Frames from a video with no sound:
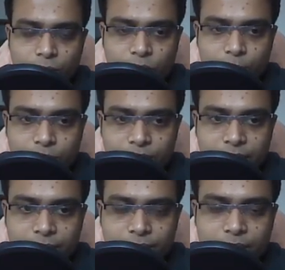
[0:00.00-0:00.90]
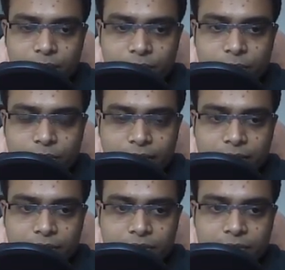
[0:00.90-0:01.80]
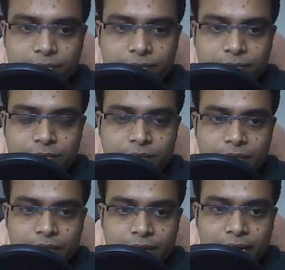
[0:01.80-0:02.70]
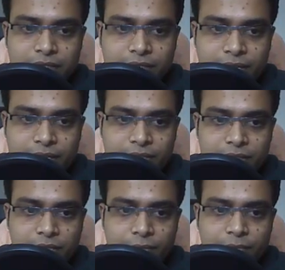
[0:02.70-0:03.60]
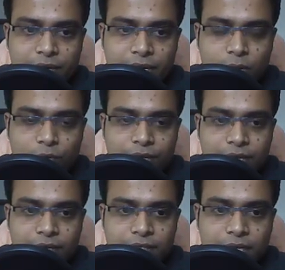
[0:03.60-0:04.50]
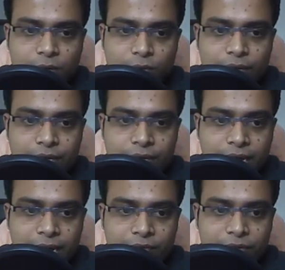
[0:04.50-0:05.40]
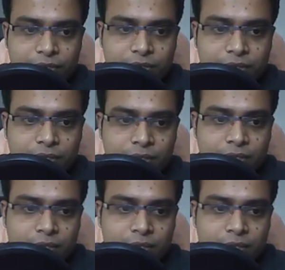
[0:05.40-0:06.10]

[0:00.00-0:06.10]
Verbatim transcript: What about D? You need to take this as the radius, keep one leg over here, other leg over here, and with